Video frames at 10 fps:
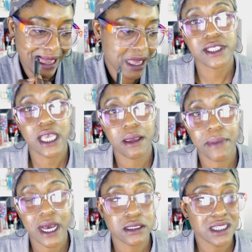Setting
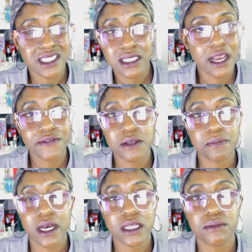powder, I didn't have to
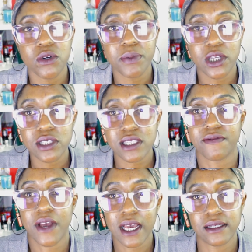buy any more because I've
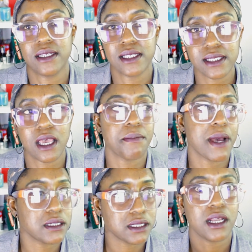had this setting
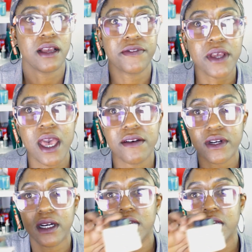powder like forever,